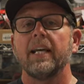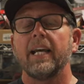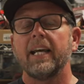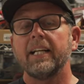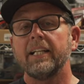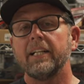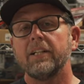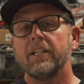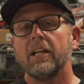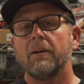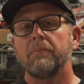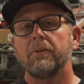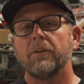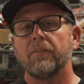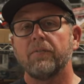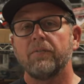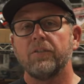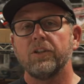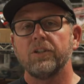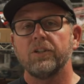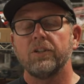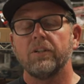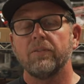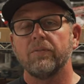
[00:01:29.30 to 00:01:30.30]
Anytime you're
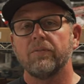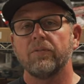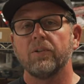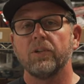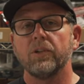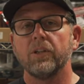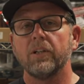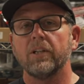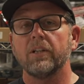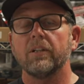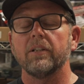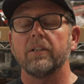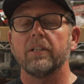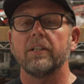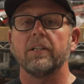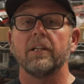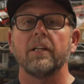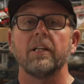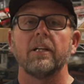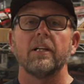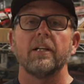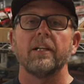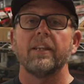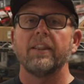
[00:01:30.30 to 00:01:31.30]
fishing vertically,
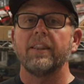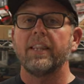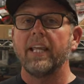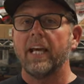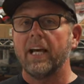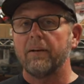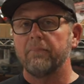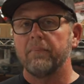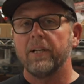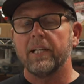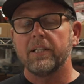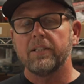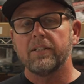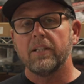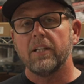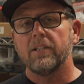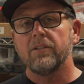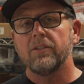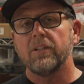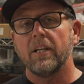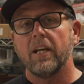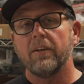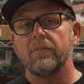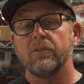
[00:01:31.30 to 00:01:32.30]
that makes
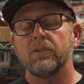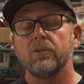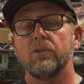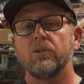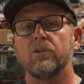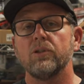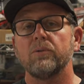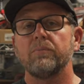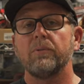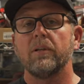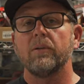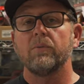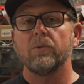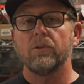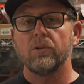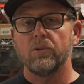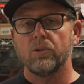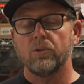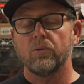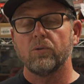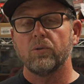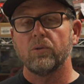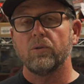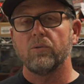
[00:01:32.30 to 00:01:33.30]
sense to have a two speed with a
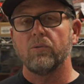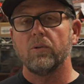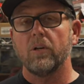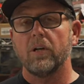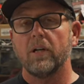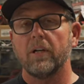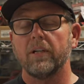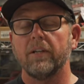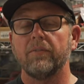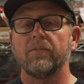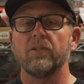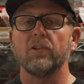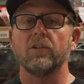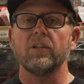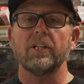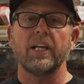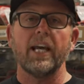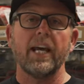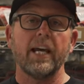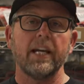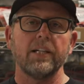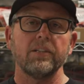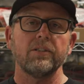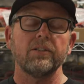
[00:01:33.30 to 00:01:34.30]
shorter rod. If you're
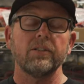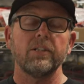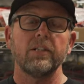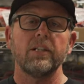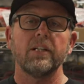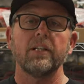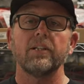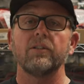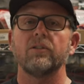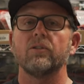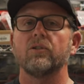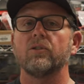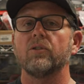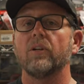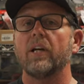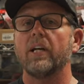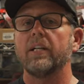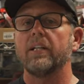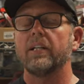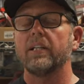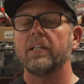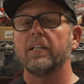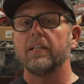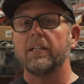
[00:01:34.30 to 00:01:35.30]
casting and you're
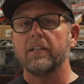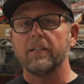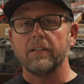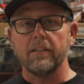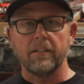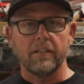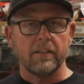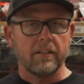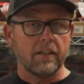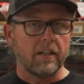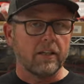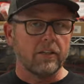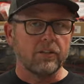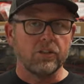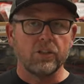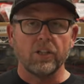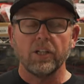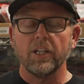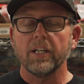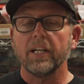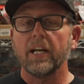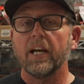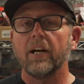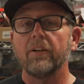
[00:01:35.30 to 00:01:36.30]
trying to get a
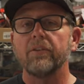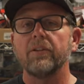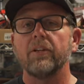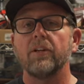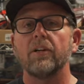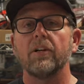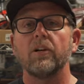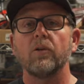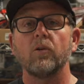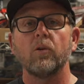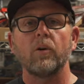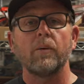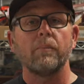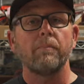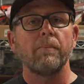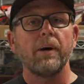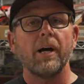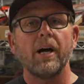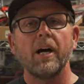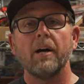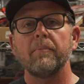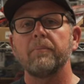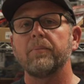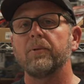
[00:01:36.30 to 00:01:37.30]
jig out there or a
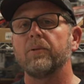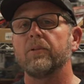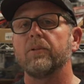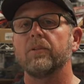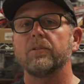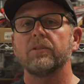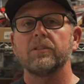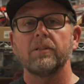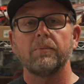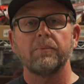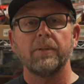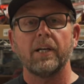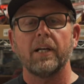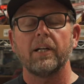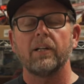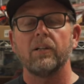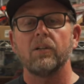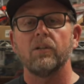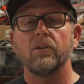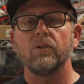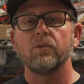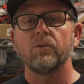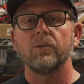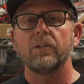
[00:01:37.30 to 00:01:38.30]
popper or some kind of
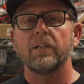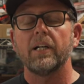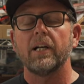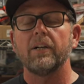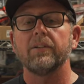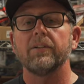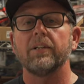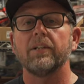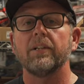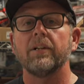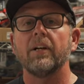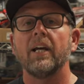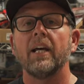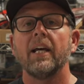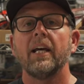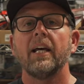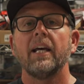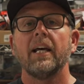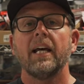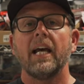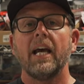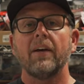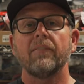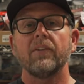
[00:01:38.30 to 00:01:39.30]
lure out there,
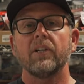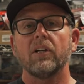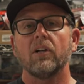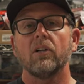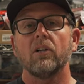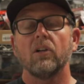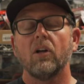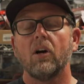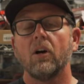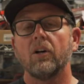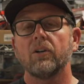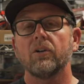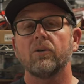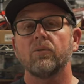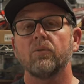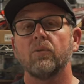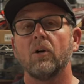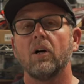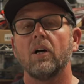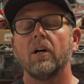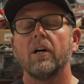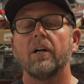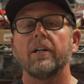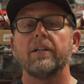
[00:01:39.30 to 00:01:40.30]
having a longer
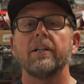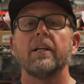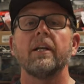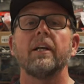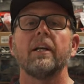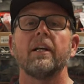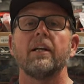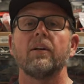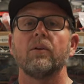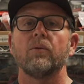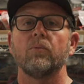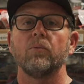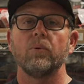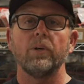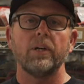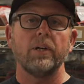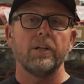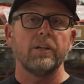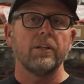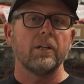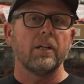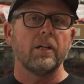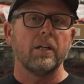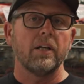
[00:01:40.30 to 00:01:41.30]
rod
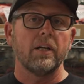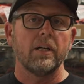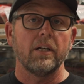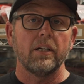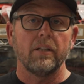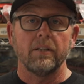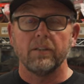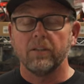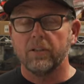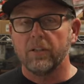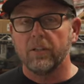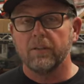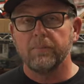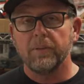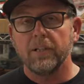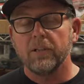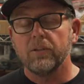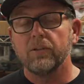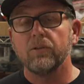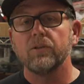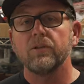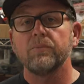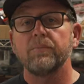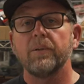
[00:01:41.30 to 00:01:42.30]
with, it could be a
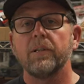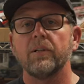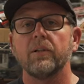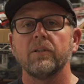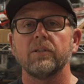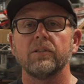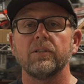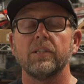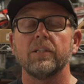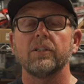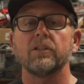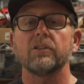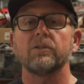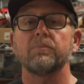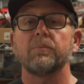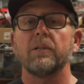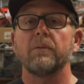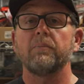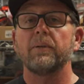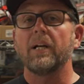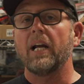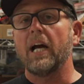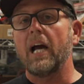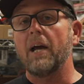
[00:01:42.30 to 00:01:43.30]
two speed or a single
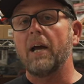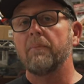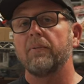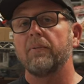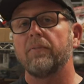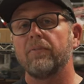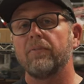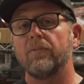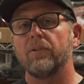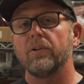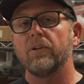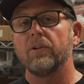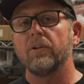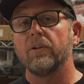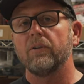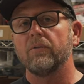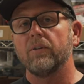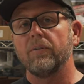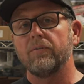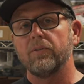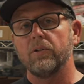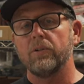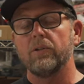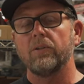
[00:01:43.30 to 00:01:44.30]
speed, but I prefer
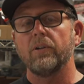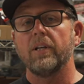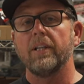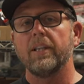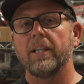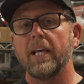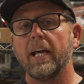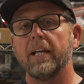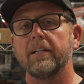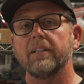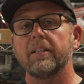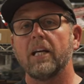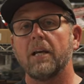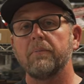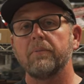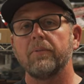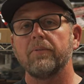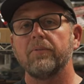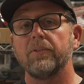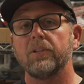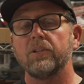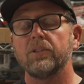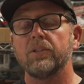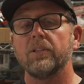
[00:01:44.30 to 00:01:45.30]
if you're doing that type of
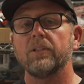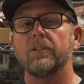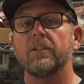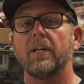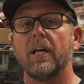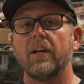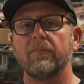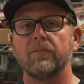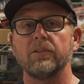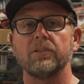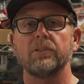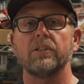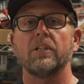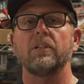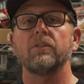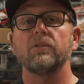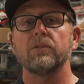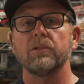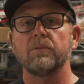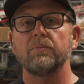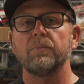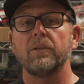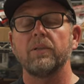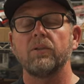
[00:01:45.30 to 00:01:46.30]
fishing to have a single
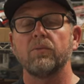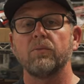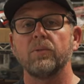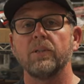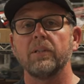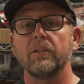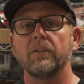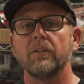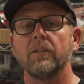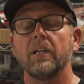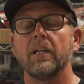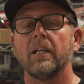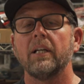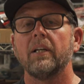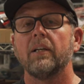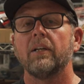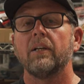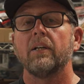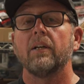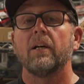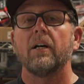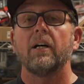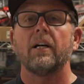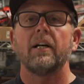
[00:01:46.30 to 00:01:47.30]
speed reel.
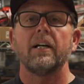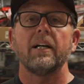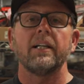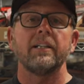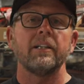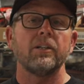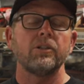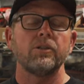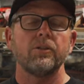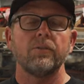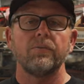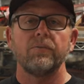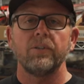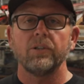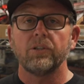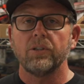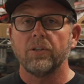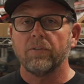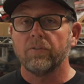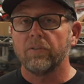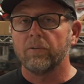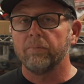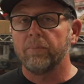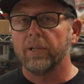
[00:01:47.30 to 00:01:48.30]
Unless you're
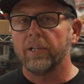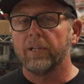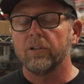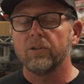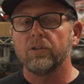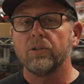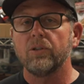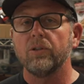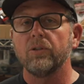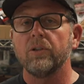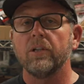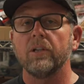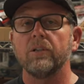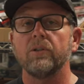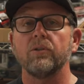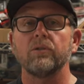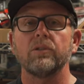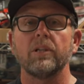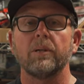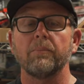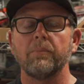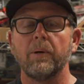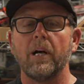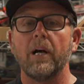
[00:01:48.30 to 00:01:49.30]
fishing for bigger tuna
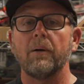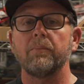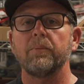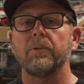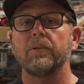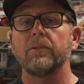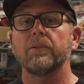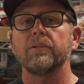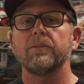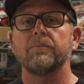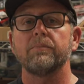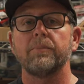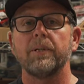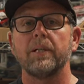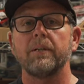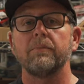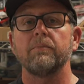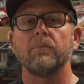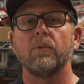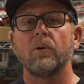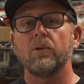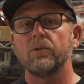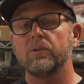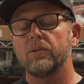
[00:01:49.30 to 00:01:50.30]
using poppers, but
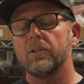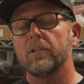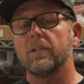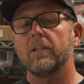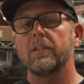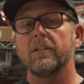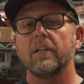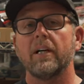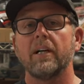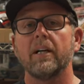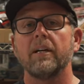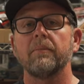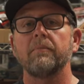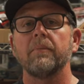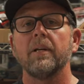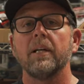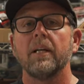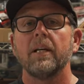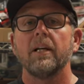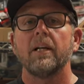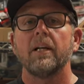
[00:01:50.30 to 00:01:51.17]
most of the time,